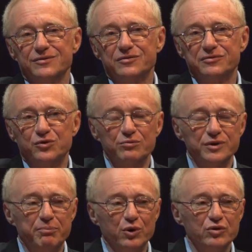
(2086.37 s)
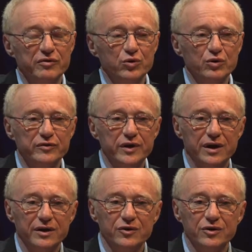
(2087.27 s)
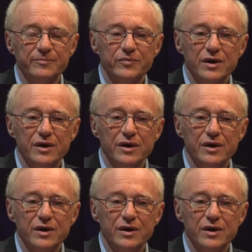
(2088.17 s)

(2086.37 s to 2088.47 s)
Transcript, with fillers: from the point of view of the other.